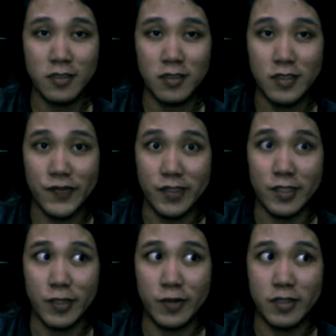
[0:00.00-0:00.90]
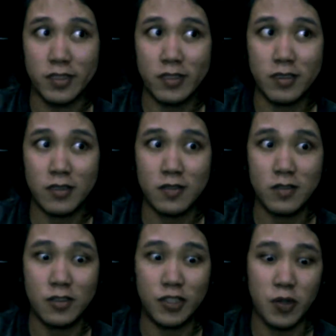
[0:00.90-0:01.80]
even though this
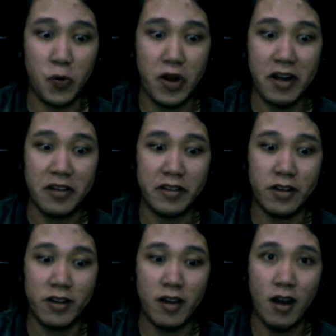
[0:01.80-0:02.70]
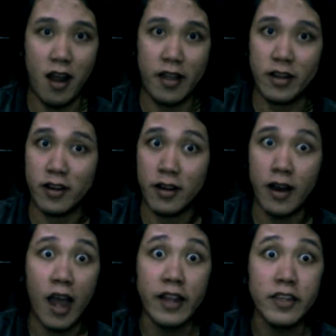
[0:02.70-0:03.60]
show aired like
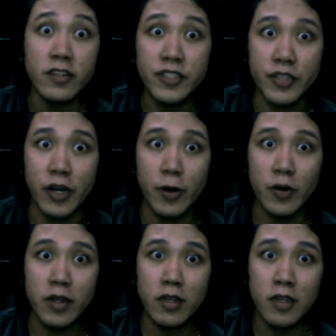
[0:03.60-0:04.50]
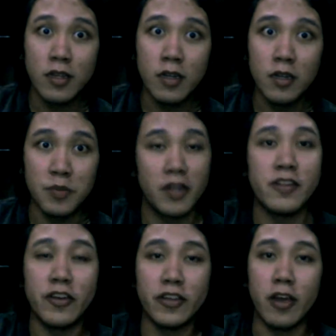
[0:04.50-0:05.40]
9 years ago. But
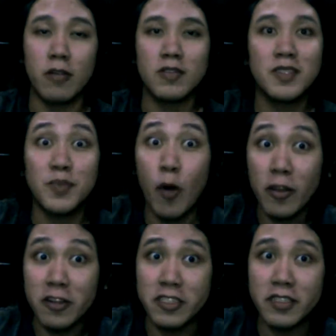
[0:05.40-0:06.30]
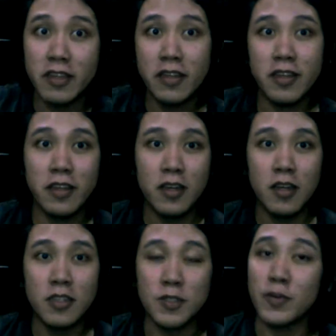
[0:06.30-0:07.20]
there you go, spoilers.
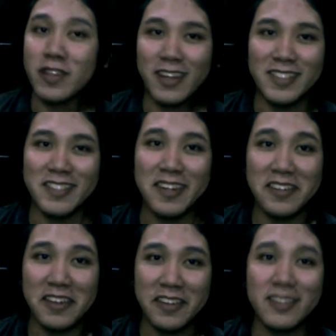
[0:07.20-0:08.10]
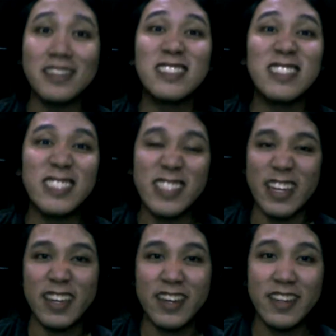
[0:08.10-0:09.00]
So with that said, let's
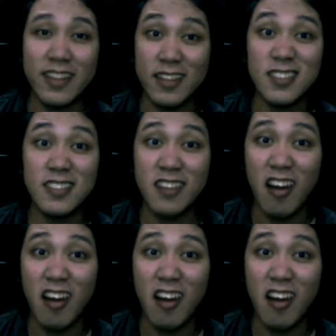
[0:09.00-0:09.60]
kick this